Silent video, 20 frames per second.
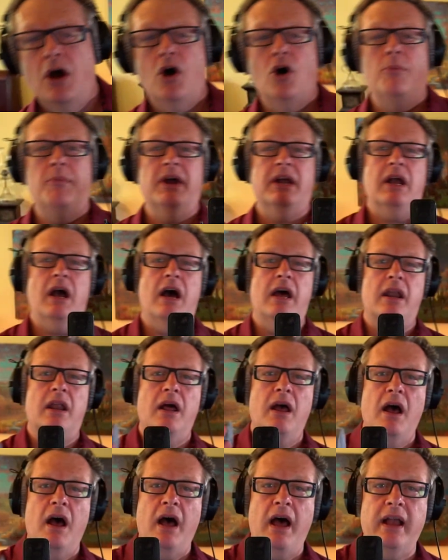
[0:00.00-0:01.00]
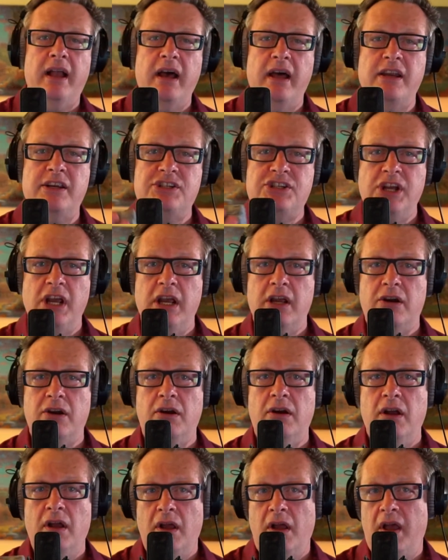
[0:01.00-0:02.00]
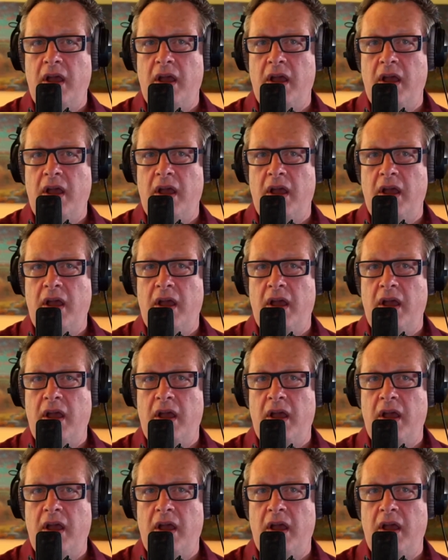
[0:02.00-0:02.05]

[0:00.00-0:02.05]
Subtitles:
Oh my God. I got a shaker.